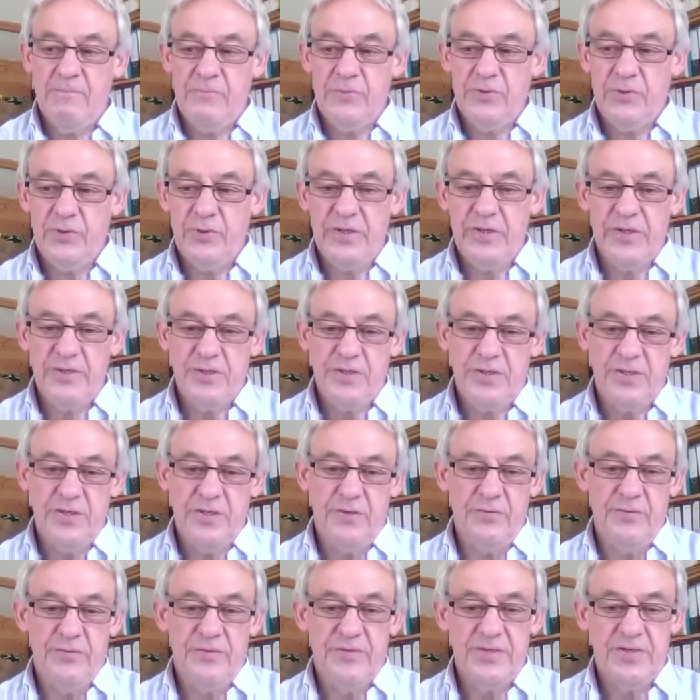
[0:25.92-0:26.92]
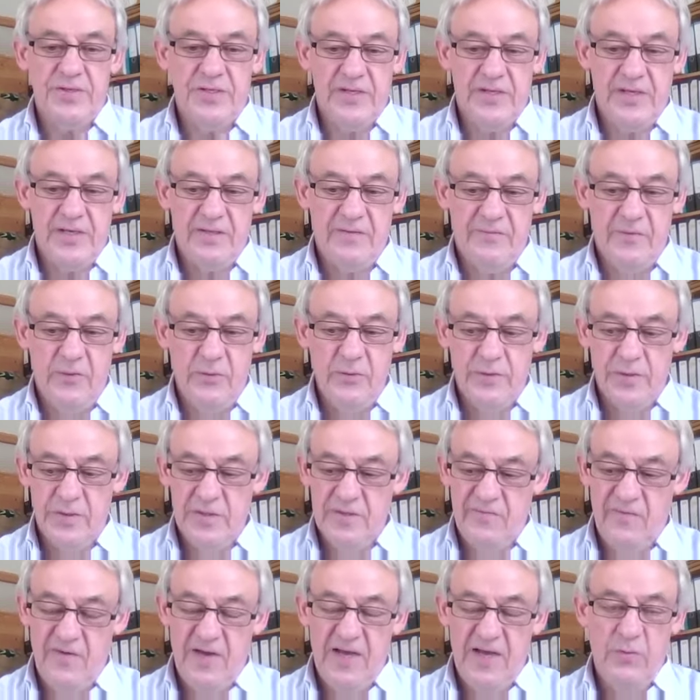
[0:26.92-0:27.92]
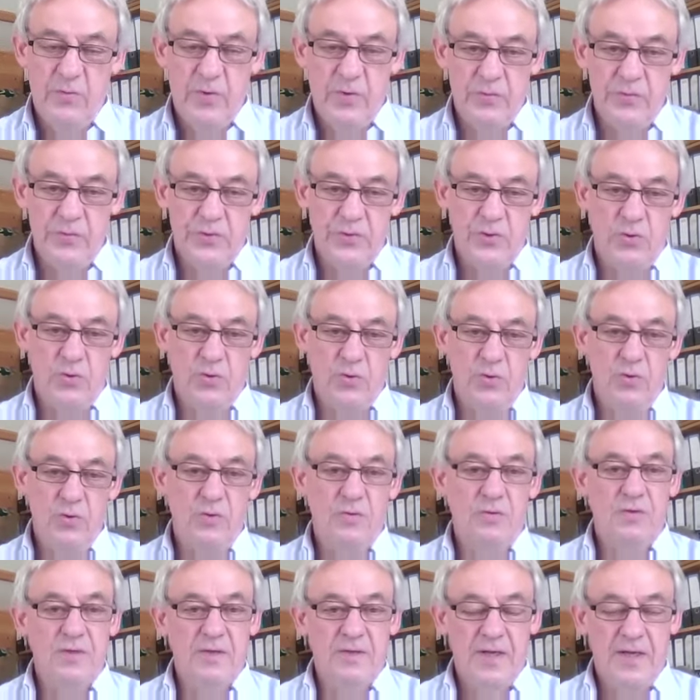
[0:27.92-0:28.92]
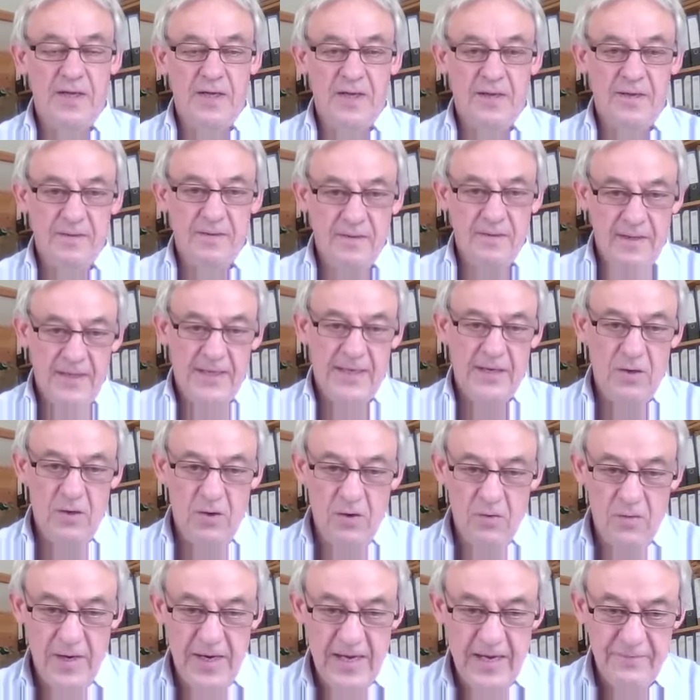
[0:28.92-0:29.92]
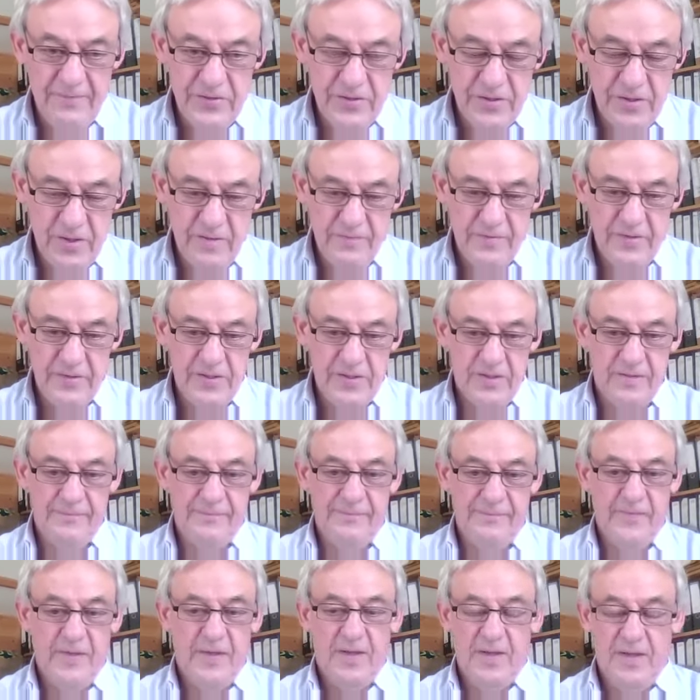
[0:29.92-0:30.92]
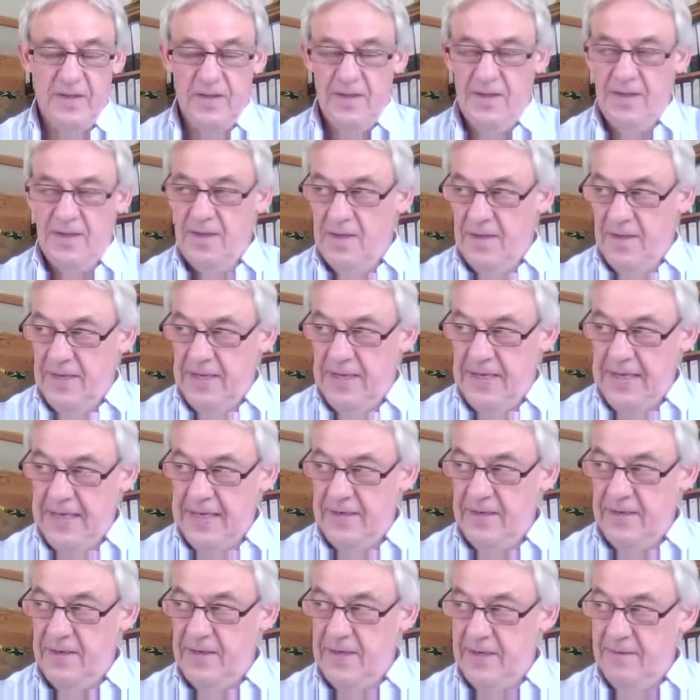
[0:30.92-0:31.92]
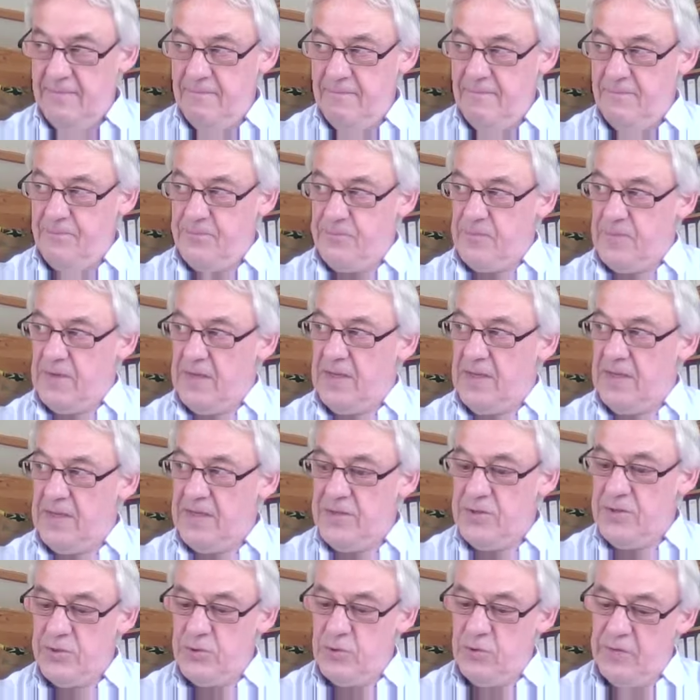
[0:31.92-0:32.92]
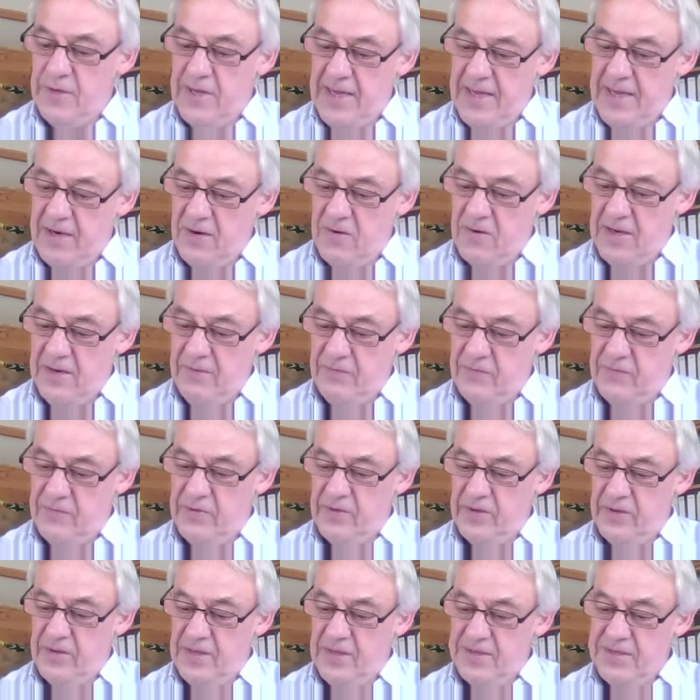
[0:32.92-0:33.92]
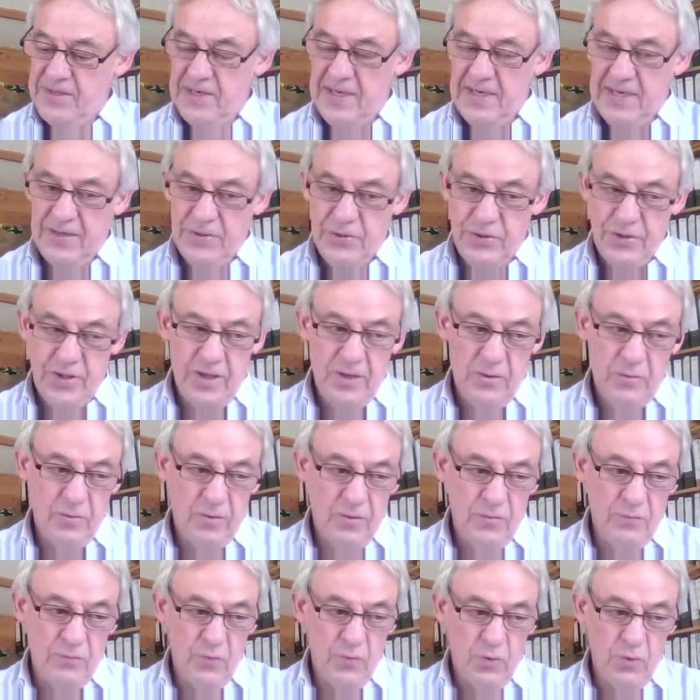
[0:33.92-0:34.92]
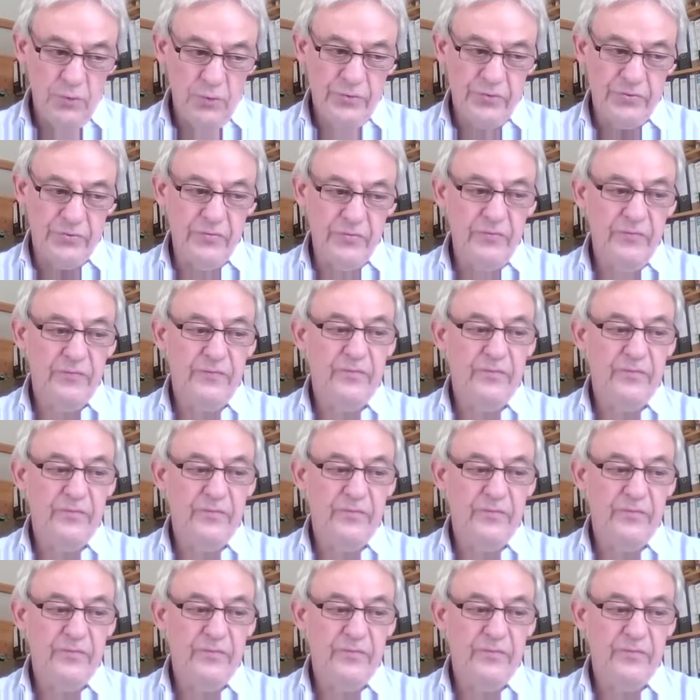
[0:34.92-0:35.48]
took his son to see the Vulcan's farewell tour in RAF service. And he saw the aircraft at an air show at Rawton